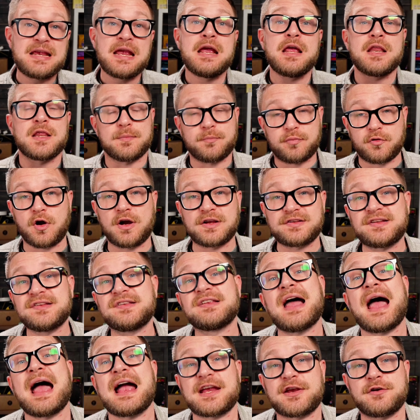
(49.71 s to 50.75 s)
the prices are
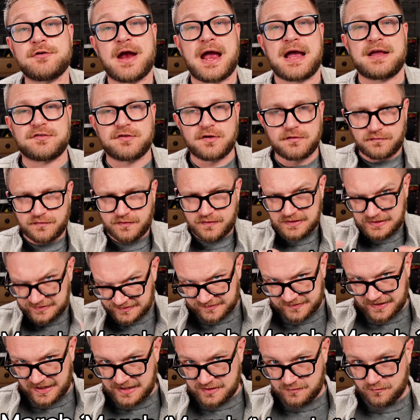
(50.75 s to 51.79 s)
accurate as of this
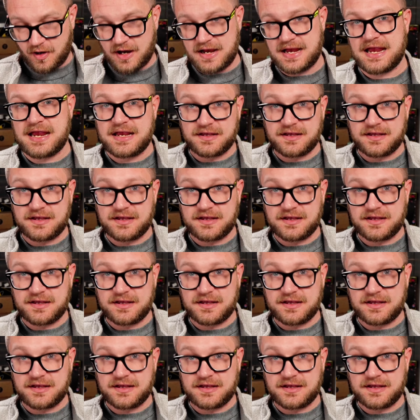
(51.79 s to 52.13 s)
date right here.